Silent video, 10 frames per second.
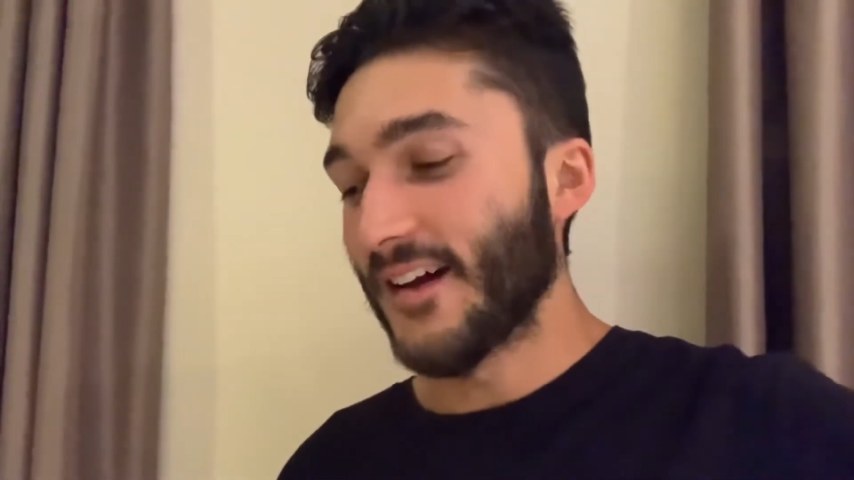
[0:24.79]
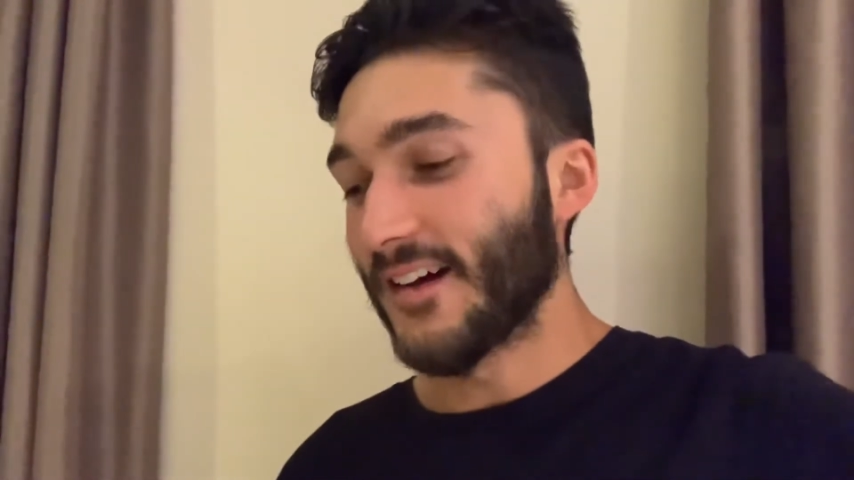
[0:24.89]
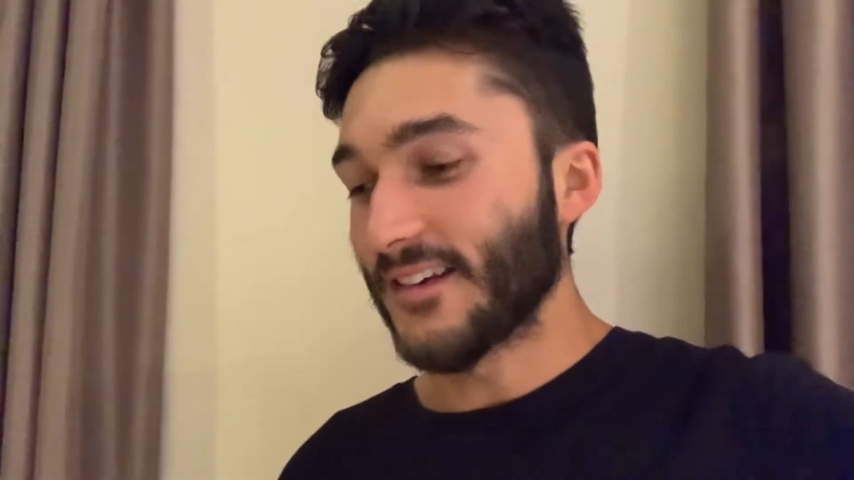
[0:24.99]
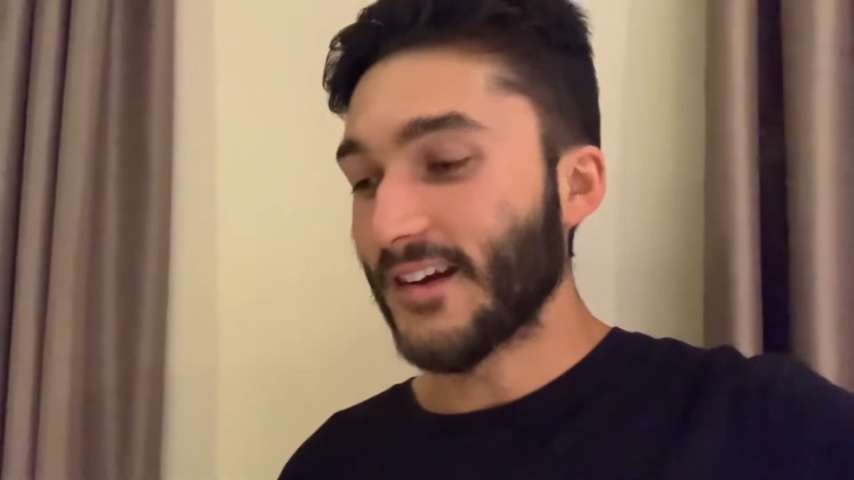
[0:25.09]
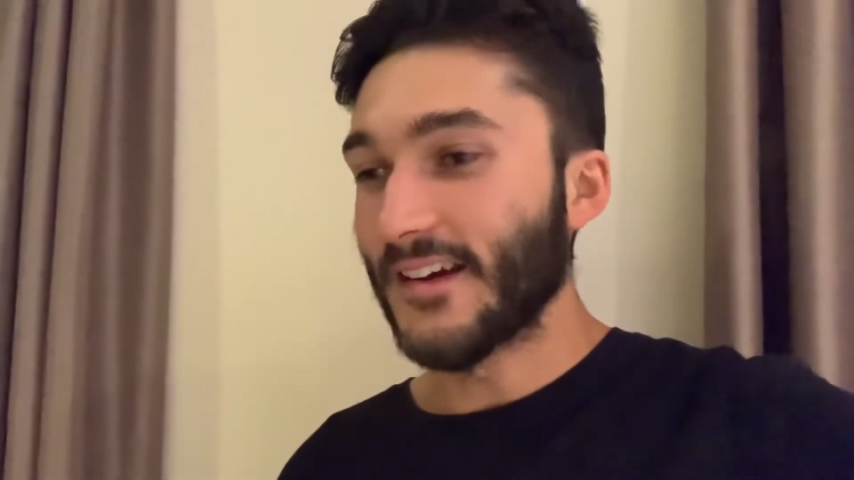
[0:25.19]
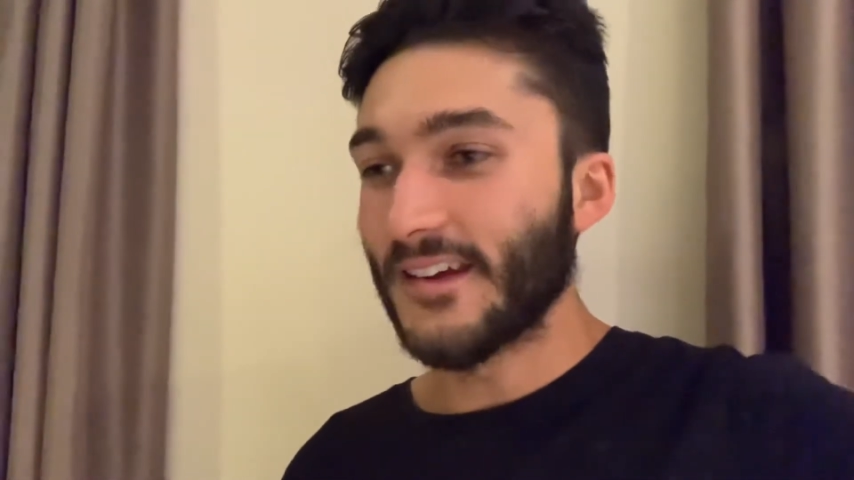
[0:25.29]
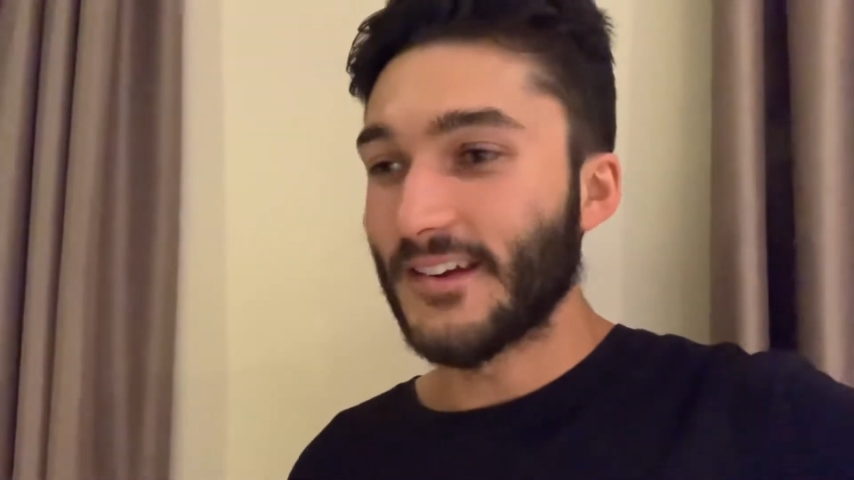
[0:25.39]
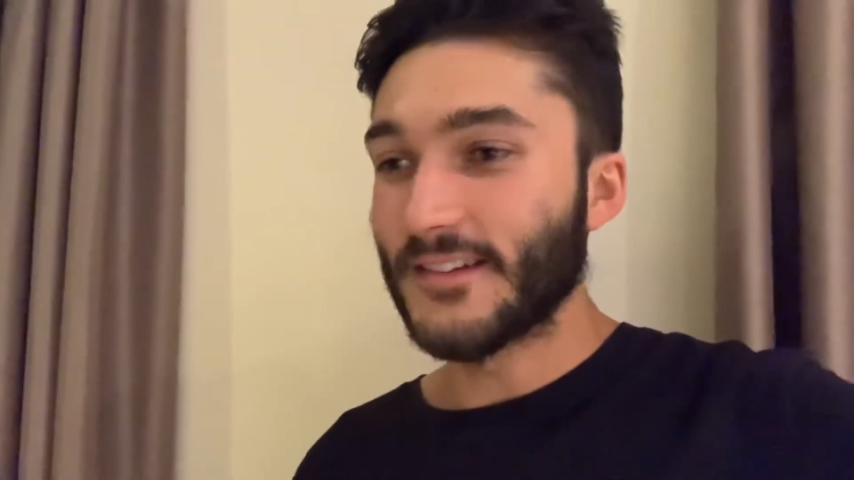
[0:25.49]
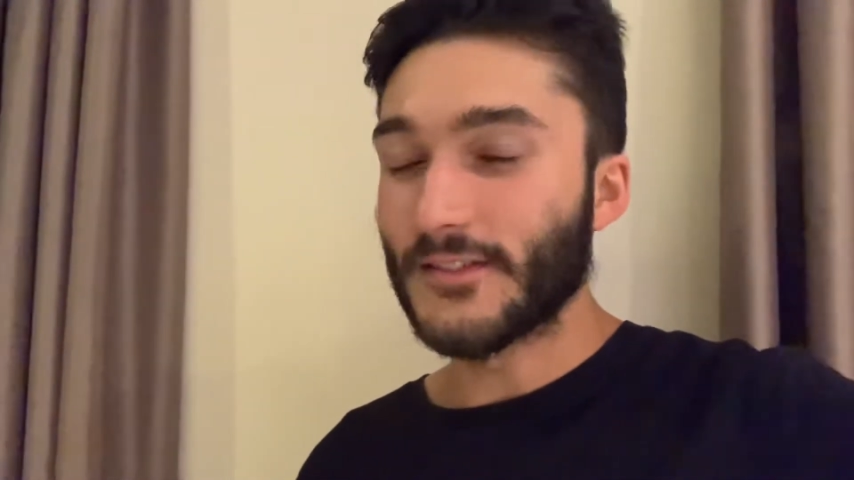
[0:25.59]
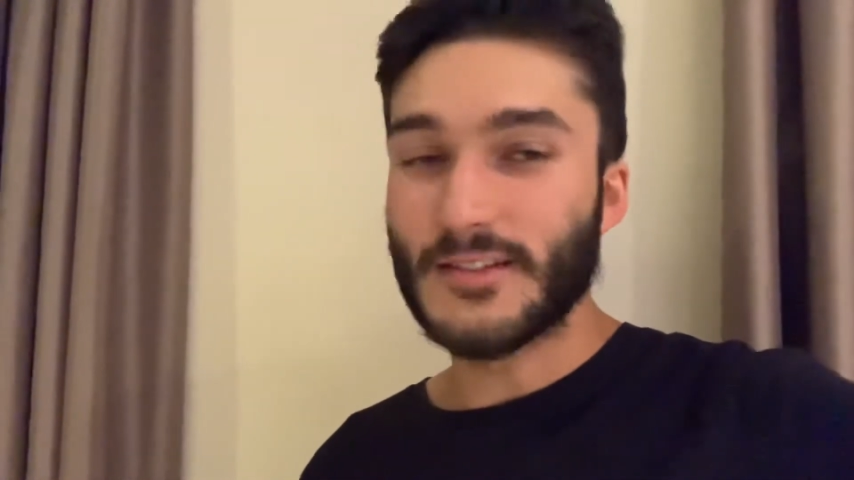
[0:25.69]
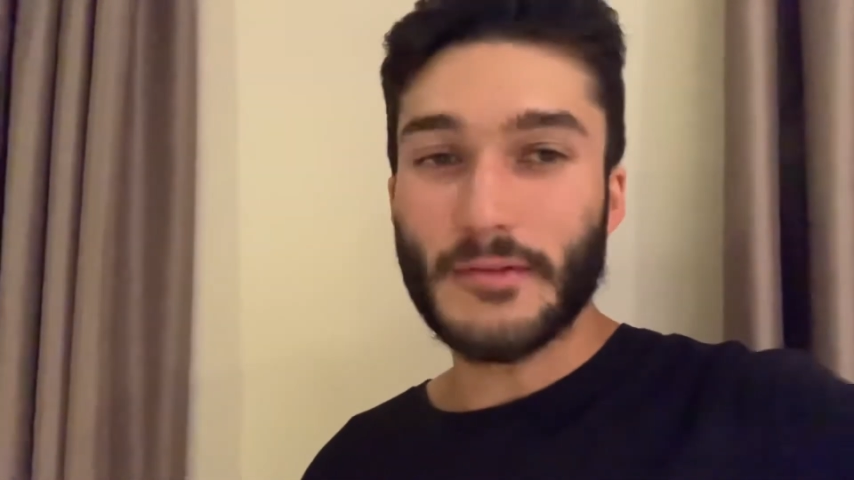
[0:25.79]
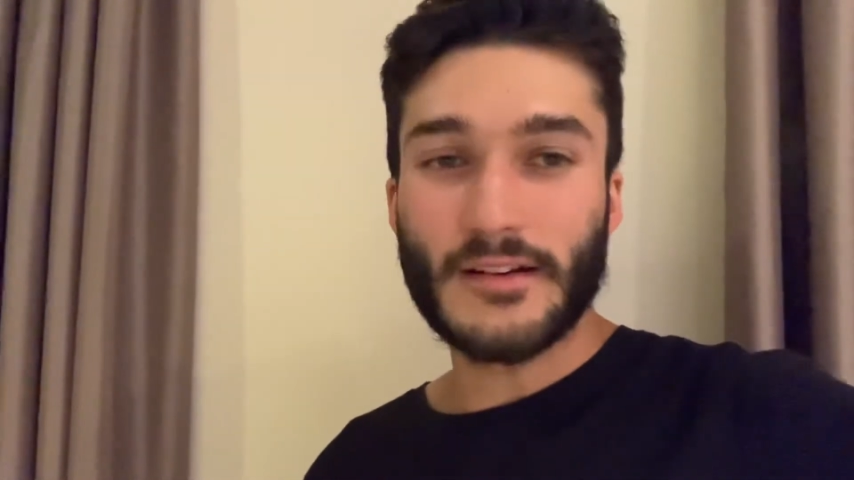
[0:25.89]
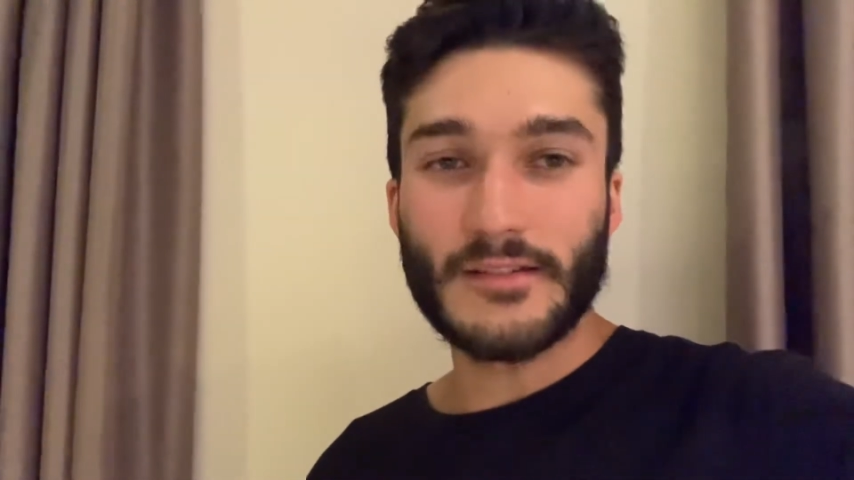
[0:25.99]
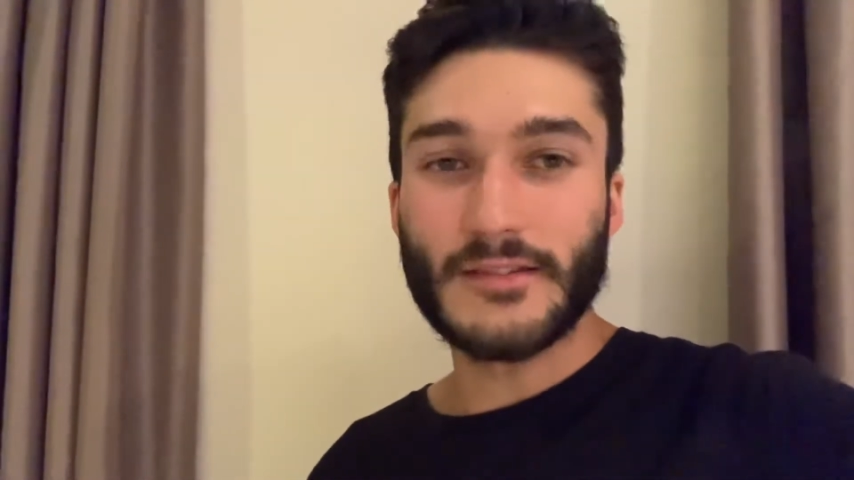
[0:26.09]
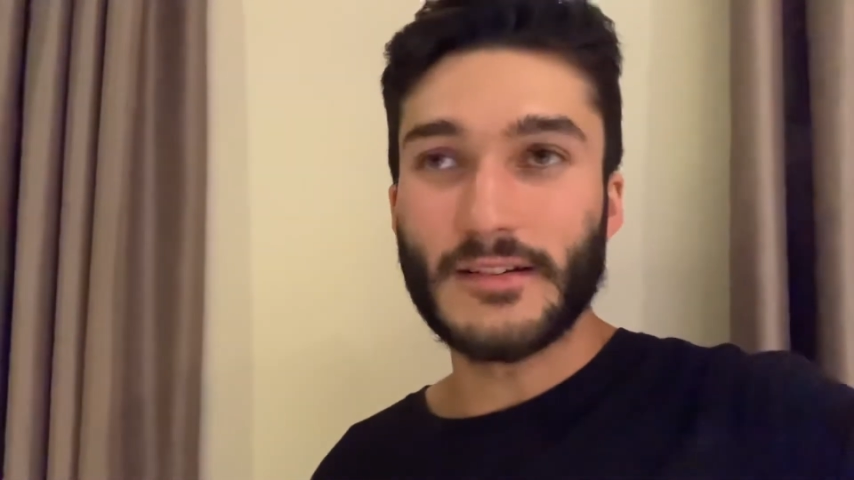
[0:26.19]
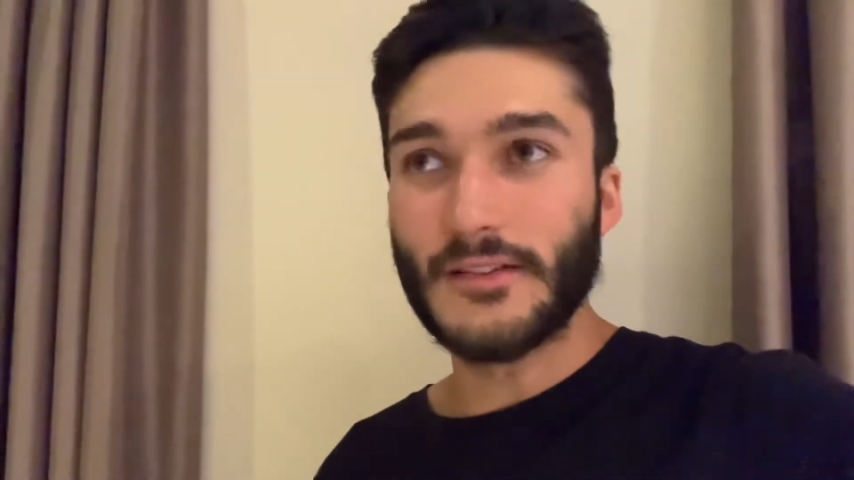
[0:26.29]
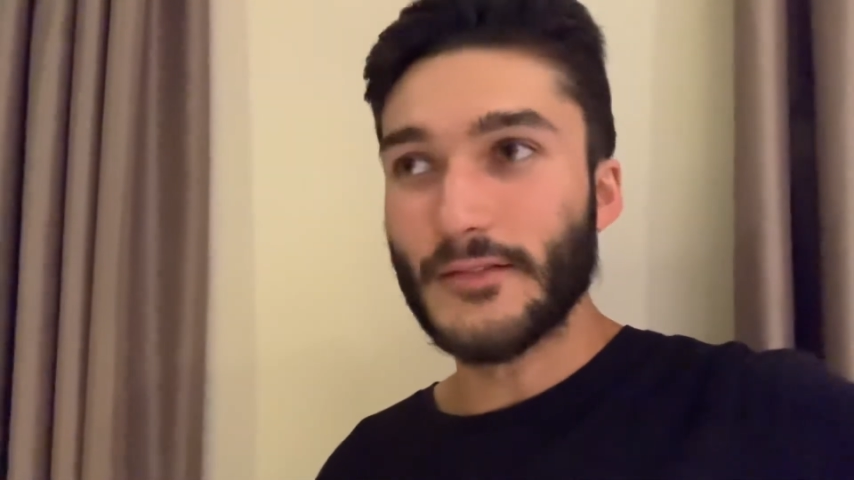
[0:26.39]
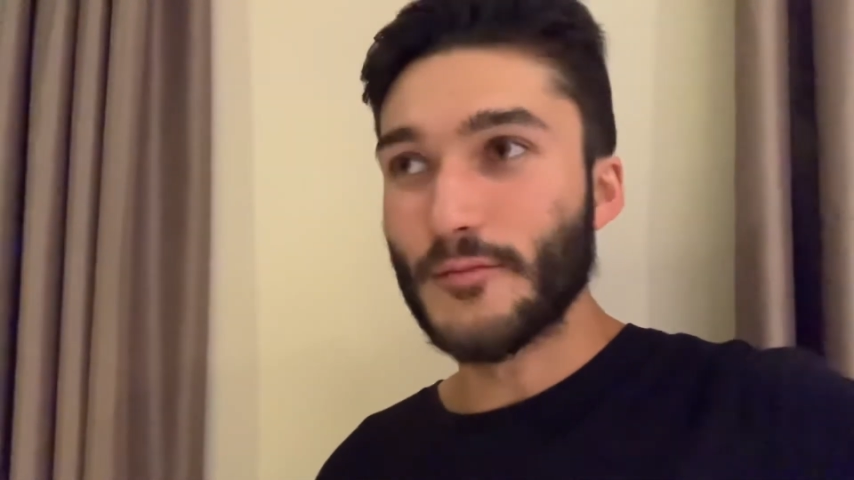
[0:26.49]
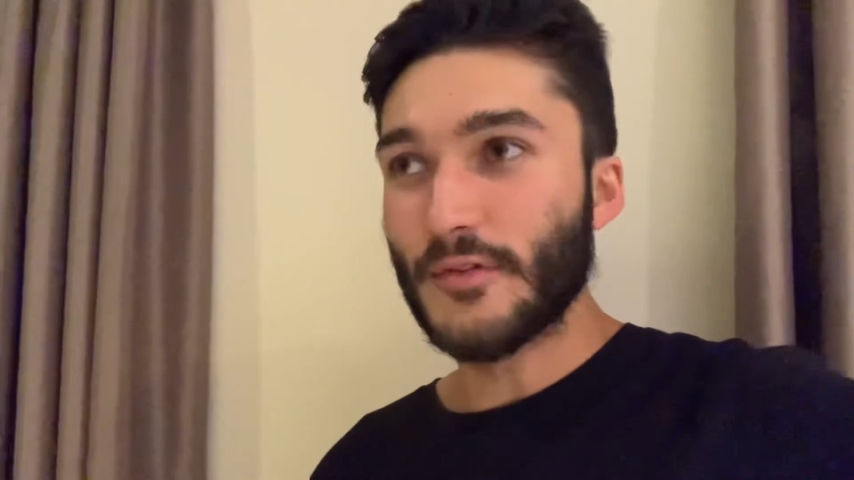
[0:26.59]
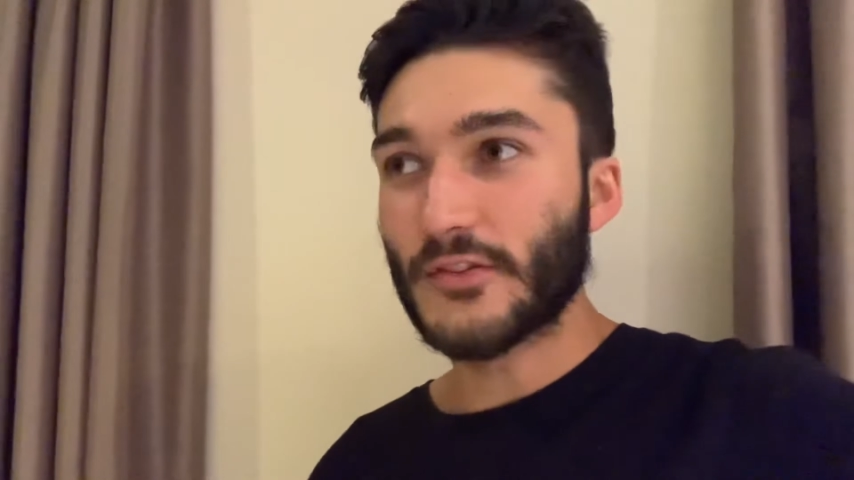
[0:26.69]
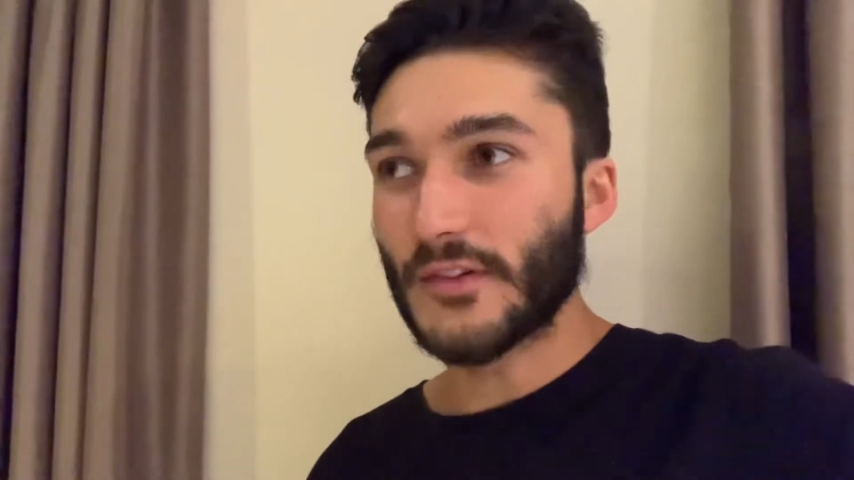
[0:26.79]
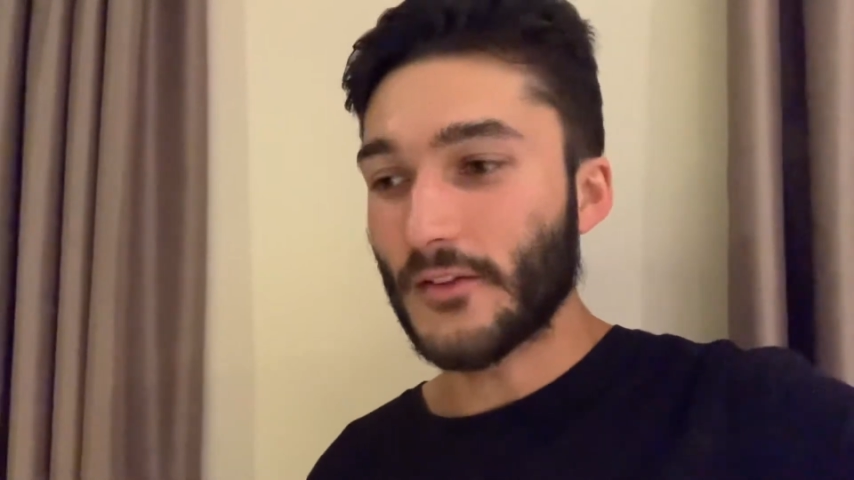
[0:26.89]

and yeah, it's not too bad. Obviously, I don't live in Bristol.